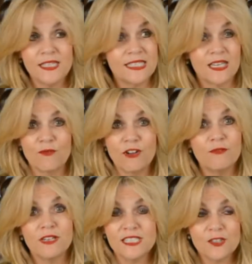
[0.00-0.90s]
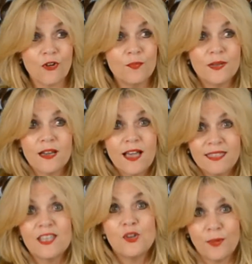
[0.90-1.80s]
He said, I'm really, really sorry, but I
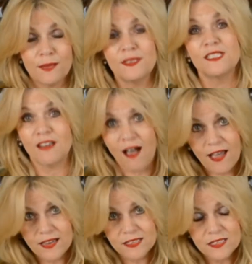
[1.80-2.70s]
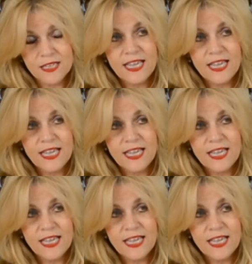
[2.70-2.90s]
think your baby's died.